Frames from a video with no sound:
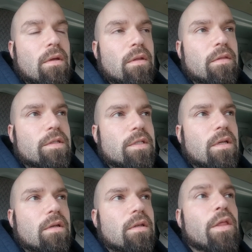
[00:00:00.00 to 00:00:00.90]
there's
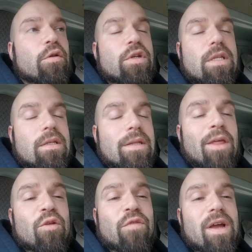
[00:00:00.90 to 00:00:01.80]

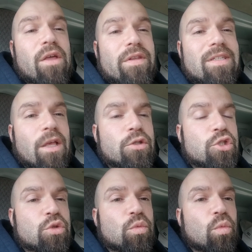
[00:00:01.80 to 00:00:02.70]
another file that tells
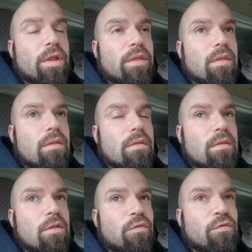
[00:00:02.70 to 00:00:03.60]
you what
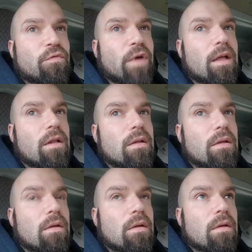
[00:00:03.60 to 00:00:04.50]
the file
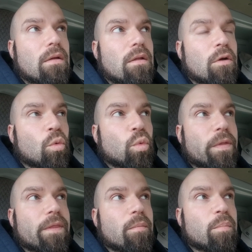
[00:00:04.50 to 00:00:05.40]
or what
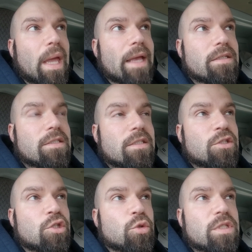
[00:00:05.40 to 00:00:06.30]
the banks
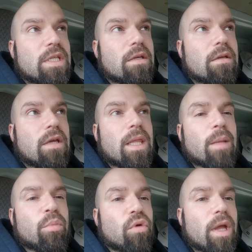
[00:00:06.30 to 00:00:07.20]
it's using and the
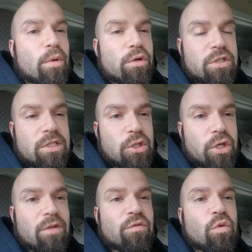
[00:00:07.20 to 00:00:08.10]
parameters it's
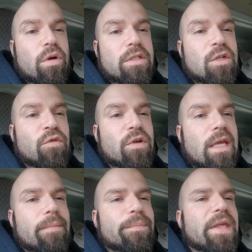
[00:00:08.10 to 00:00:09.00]
looking for and stuff like
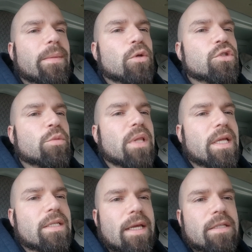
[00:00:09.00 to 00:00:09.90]
that. And those are
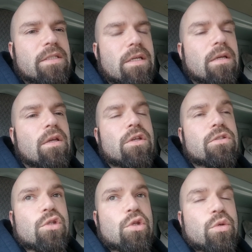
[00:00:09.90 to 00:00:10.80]
plain text,
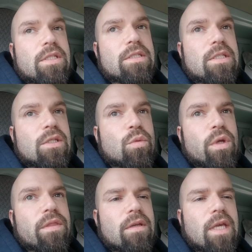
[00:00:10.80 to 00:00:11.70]
so you can see
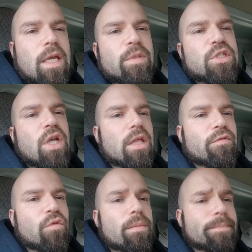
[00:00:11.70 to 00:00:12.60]
what the game is calling for,